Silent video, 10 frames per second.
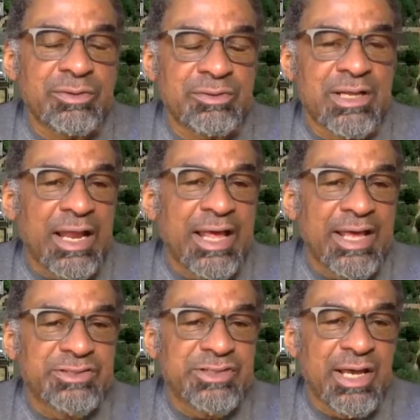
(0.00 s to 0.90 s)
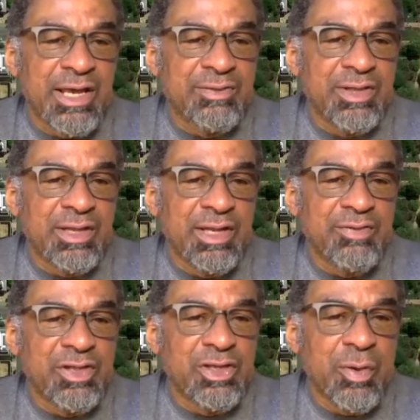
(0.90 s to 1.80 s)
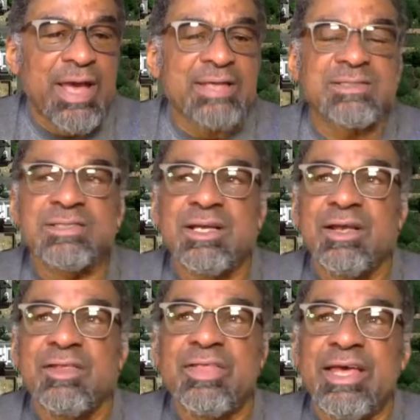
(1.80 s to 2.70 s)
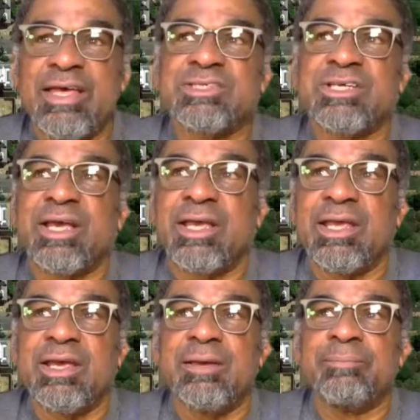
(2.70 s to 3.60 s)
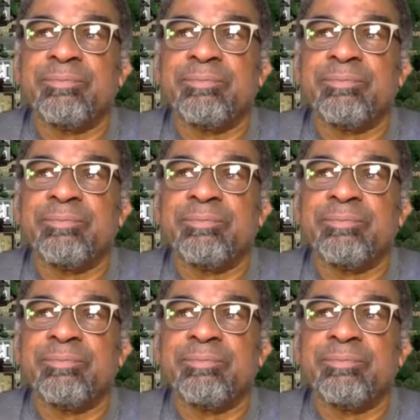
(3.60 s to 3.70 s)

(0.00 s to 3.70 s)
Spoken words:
declared in the US, there's a